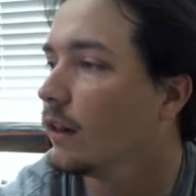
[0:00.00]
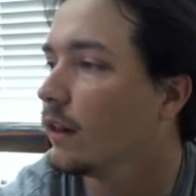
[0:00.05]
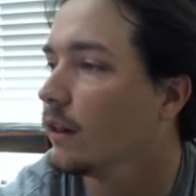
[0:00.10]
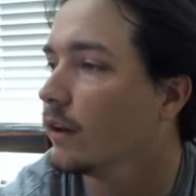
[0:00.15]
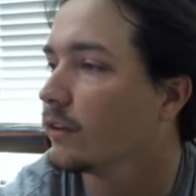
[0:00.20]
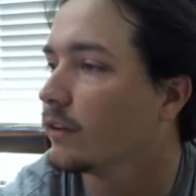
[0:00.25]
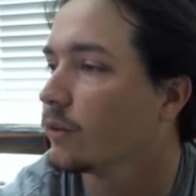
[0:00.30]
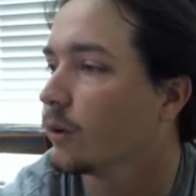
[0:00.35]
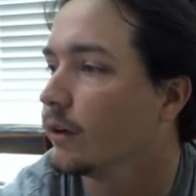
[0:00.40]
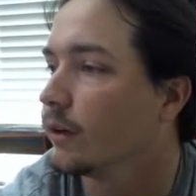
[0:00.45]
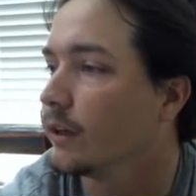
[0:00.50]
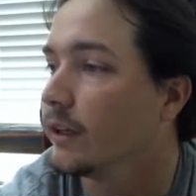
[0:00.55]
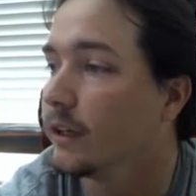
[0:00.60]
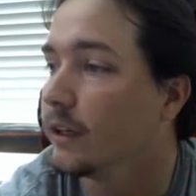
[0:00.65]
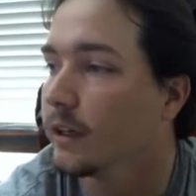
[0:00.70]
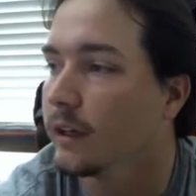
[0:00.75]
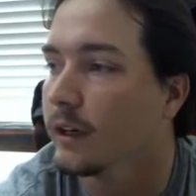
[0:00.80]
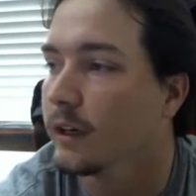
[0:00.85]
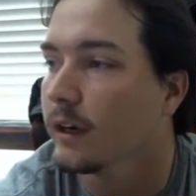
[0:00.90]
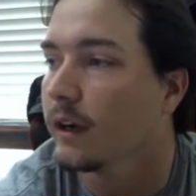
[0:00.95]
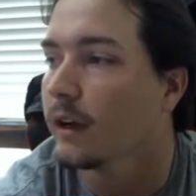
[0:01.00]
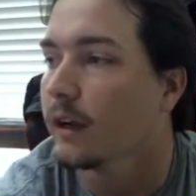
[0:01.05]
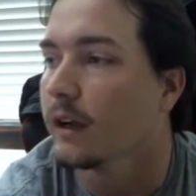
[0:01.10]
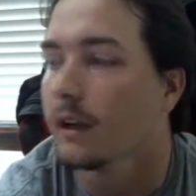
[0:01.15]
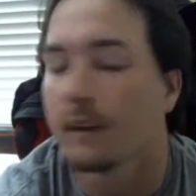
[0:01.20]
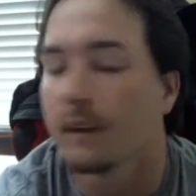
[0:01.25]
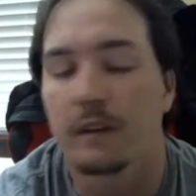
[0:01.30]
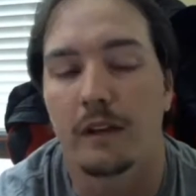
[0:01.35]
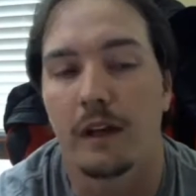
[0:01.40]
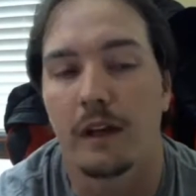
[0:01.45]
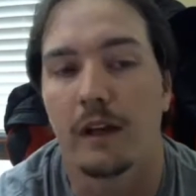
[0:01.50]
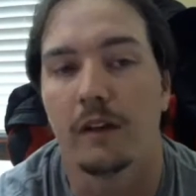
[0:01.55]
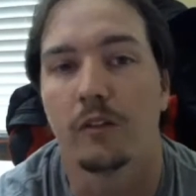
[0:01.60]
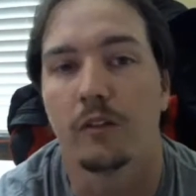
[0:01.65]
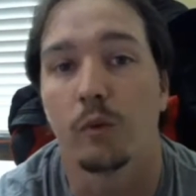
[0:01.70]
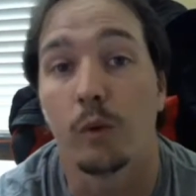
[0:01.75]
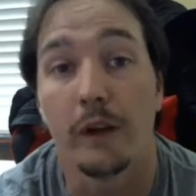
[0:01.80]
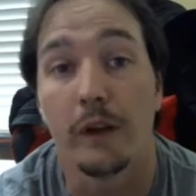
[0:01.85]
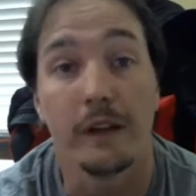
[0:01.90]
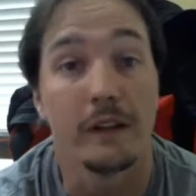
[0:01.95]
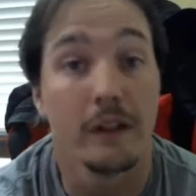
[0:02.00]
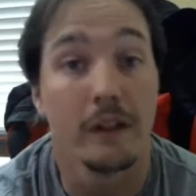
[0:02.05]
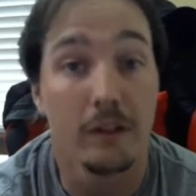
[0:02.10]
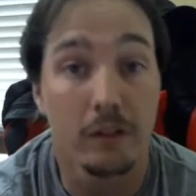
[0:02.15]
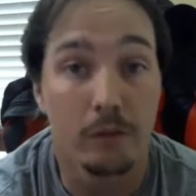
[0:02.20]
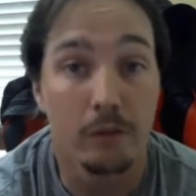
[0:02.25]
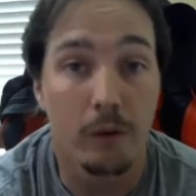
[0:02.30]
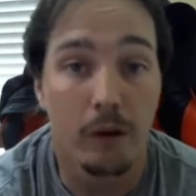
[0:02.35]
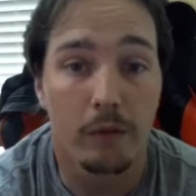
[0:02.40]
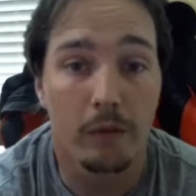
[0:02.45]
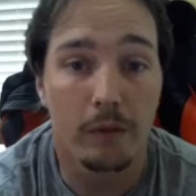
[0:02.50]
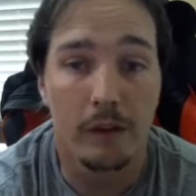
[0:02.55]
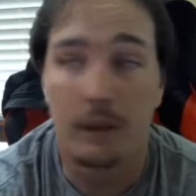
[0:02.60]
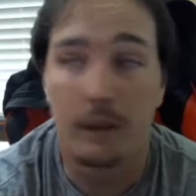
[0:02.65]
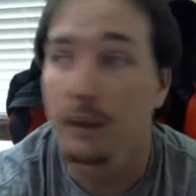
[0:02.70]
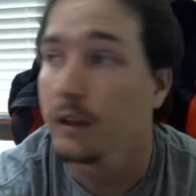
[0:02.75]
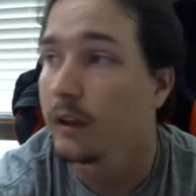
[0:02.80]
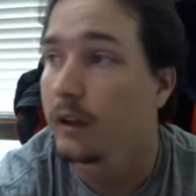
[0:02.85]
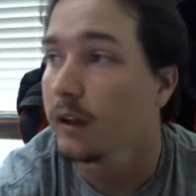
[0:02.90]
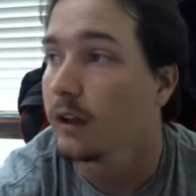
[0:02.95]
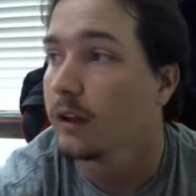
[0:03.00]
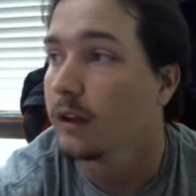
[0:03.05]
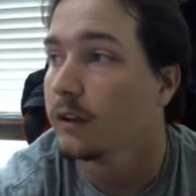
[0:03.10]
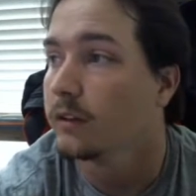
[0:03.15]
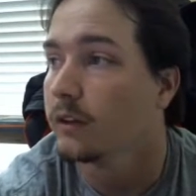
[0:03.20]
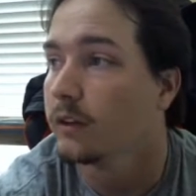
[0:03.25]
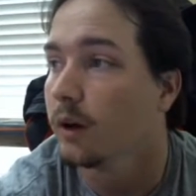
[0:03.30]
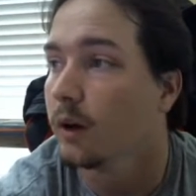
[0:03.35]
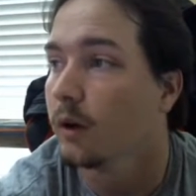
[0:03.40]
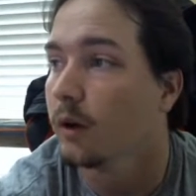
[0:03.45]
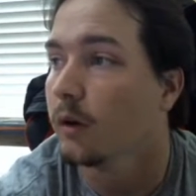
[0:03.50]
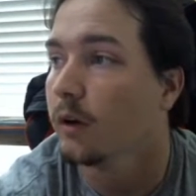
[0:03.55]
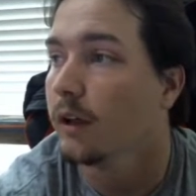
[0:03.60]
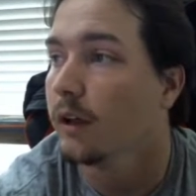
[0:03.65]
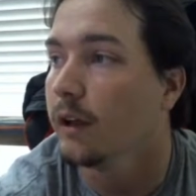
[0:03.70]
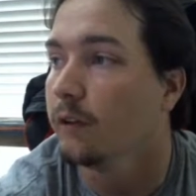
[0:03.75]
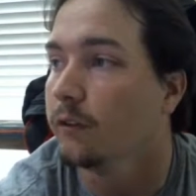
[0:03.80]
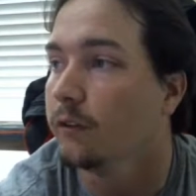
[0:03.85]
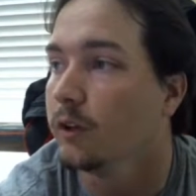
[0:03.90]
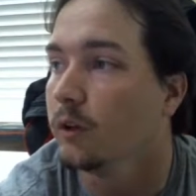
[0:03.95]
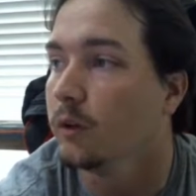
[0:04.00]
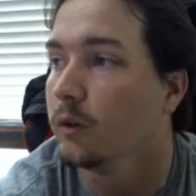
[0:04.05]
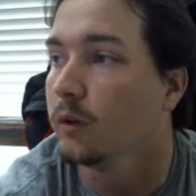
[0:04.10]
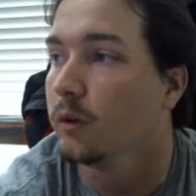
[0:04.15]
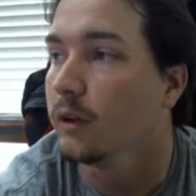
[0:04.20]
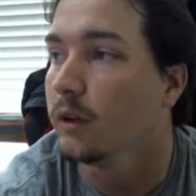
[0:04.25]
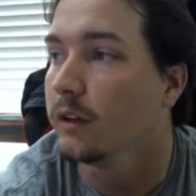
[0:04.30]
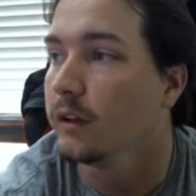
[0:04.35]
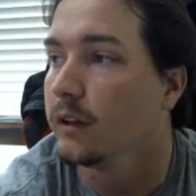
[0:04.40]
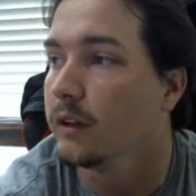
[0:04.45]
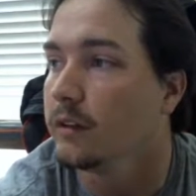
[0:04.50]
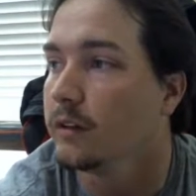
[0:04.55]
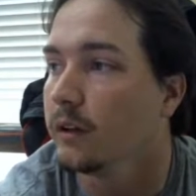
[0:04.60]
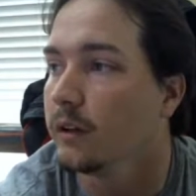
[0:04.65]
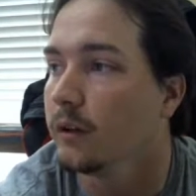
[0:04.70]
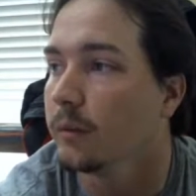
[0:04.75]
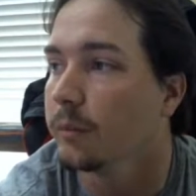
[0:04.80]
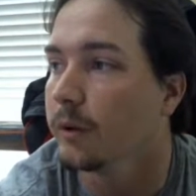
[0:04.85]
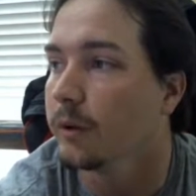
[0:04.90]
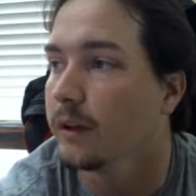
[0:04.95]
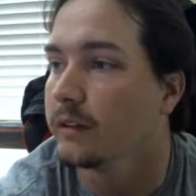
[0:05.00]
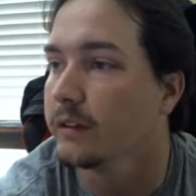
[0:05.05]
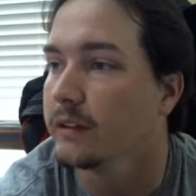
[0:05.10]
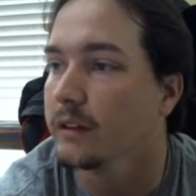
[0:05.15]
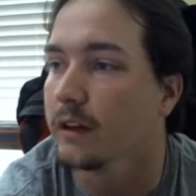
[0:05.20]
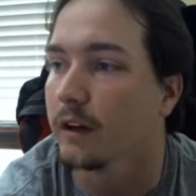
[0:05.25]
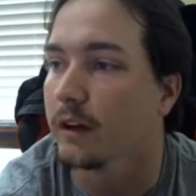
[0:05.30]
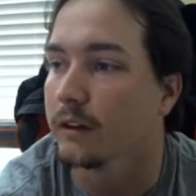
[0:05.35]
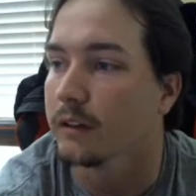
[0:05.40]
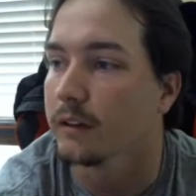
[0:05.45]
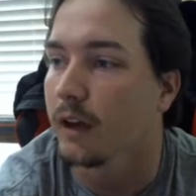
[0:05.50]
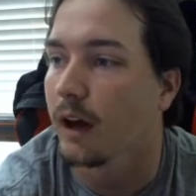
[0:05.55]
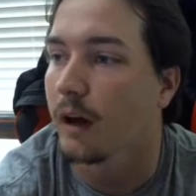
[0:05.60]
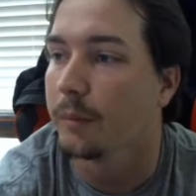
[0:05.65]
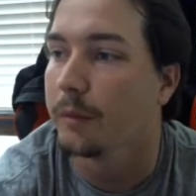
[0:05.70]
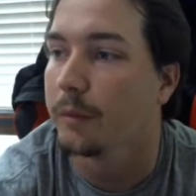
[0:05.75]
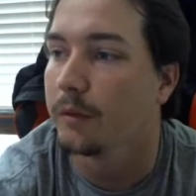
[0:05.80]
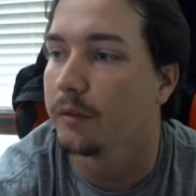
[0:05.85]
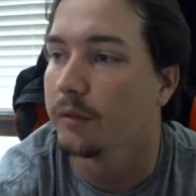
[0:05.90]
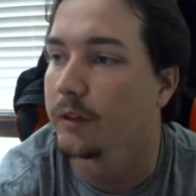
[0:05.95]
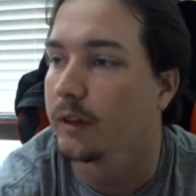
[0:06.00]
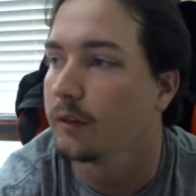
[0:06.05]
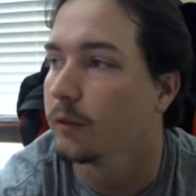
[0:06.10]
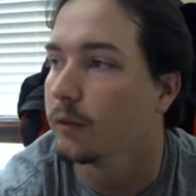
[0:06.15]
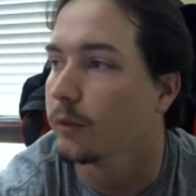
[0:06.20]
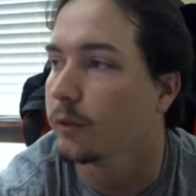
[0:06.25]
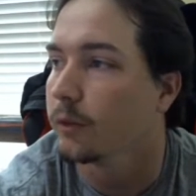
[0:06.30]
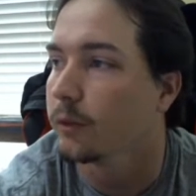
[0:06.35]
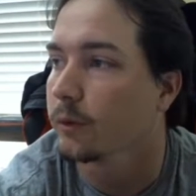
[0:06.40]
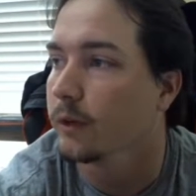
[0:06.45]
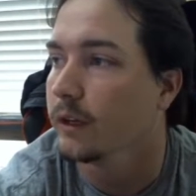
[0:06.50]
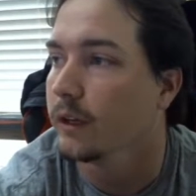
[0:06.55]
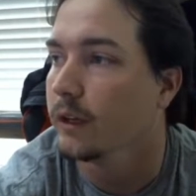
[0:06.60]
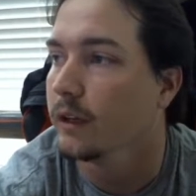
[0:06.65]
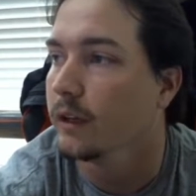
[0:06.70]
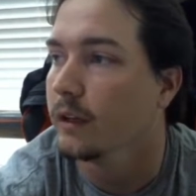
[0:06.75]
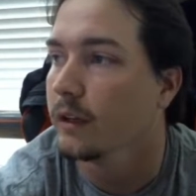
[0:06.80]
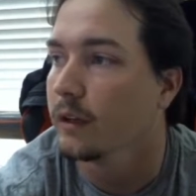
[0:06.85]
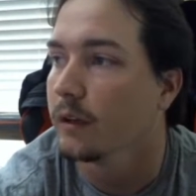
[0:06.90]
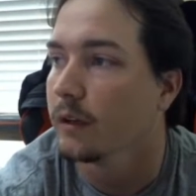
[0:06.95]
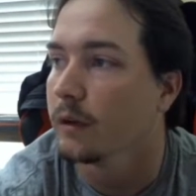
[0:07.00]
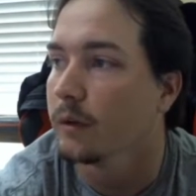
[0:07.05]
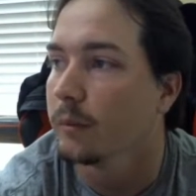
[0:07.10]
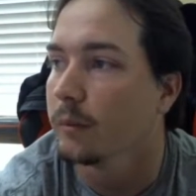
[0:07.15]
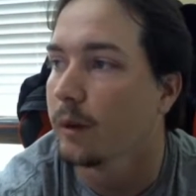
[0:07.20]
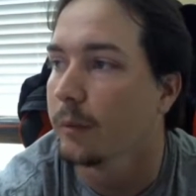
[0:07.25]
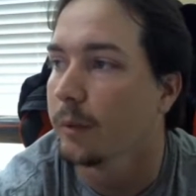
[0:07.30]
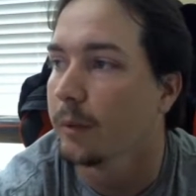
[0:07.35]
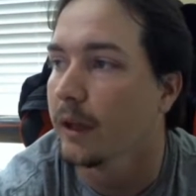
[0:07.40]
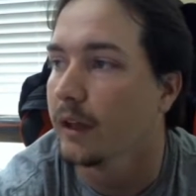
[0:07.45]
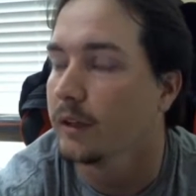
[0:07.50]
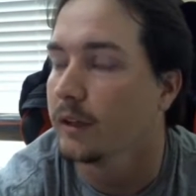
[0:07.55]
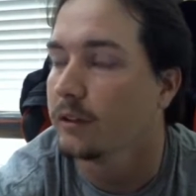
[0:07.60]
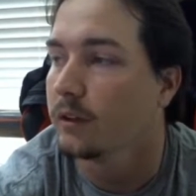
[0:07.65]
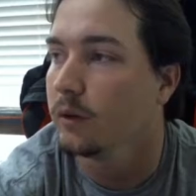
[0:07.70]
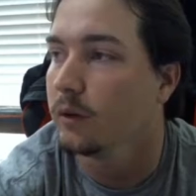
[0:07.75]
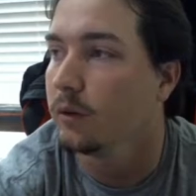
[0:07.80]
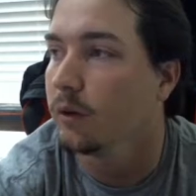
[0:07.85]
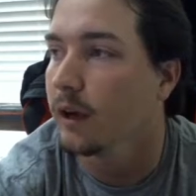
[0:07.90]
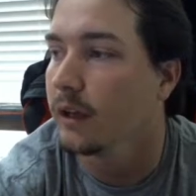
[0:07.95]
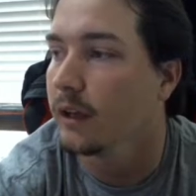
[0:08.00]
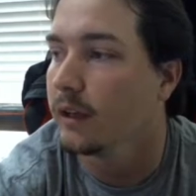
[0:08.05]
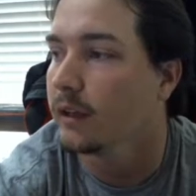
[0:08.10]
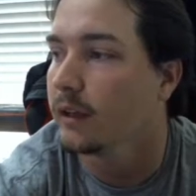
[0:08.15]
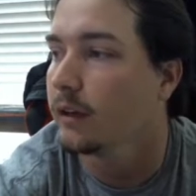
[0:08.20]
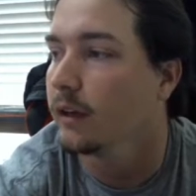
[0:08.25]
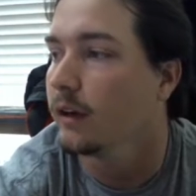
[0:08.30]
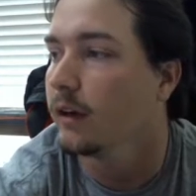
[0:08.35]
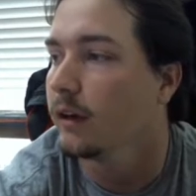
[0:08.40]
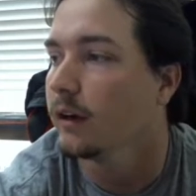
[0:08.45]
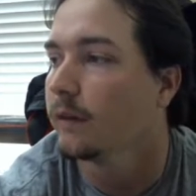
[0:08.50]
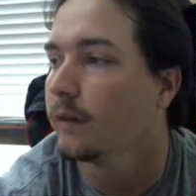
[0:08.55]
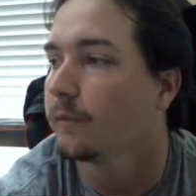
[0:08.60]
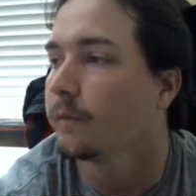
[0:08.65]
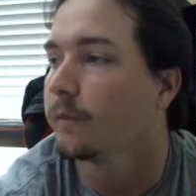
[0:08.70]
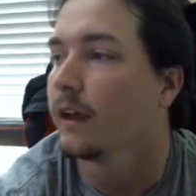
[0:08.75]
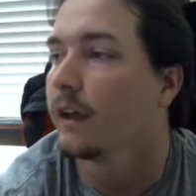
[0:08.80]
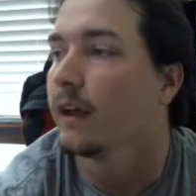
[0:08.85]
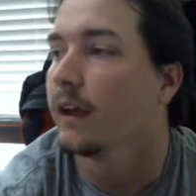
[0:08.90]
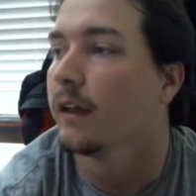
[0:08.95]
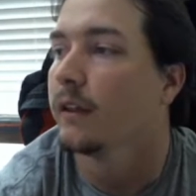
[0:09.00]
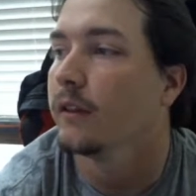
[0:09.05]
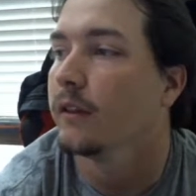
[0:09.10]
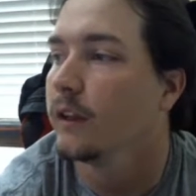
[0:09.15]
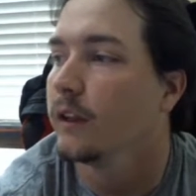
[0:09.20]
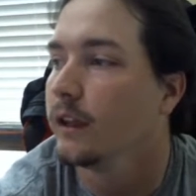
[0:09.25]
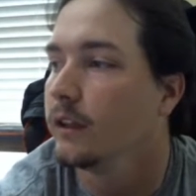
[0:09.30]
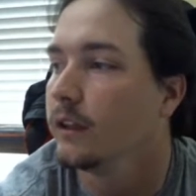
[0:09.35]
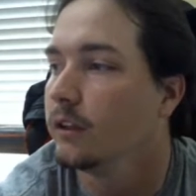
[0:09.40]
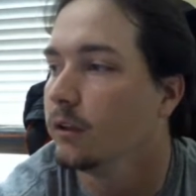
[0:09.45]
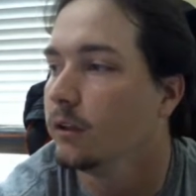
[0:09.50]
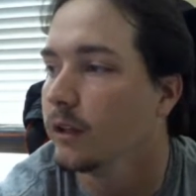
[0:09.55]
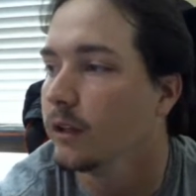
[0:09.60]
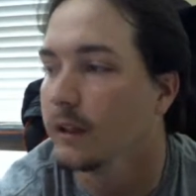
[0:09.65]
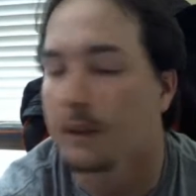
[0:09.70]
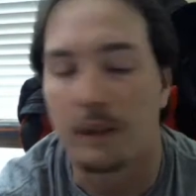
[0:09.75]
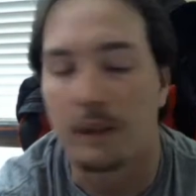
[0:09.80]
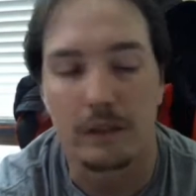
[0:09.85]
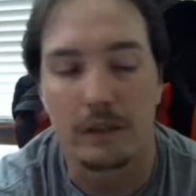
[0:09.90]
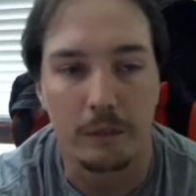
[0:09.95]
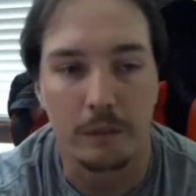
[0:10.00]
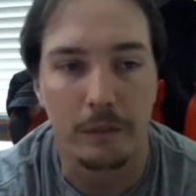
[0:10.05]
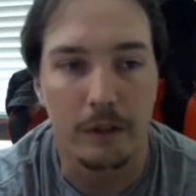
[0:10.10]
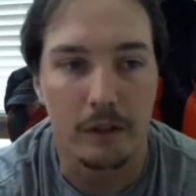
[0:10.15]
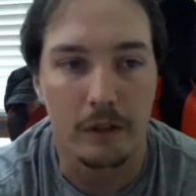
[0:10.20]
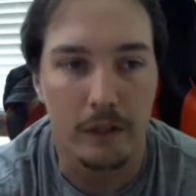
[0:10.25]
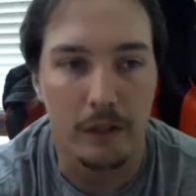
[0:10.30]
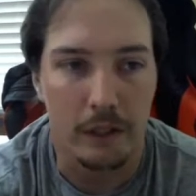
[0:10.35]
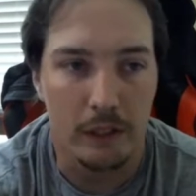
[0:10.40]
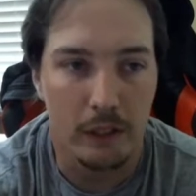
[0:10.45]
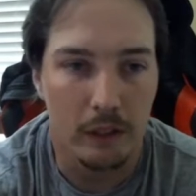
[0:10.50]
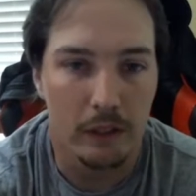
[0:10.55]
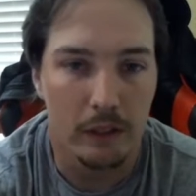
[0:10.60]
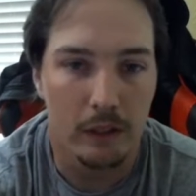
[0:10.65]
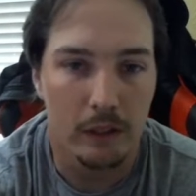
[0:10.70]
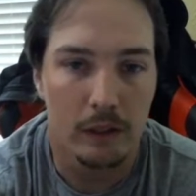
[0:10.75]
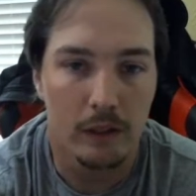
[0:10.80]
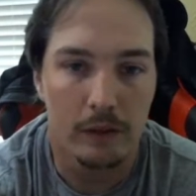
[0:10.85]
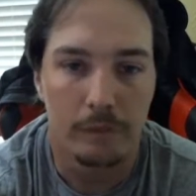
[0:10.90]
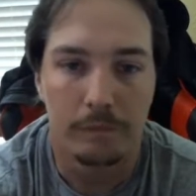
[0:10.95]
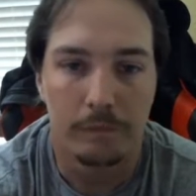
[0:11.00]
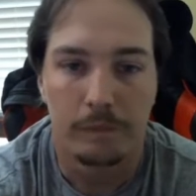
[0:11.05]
This one here says when digivolving. So if you place it on top of a level 3 by paying 2 right here, then you get this ability here.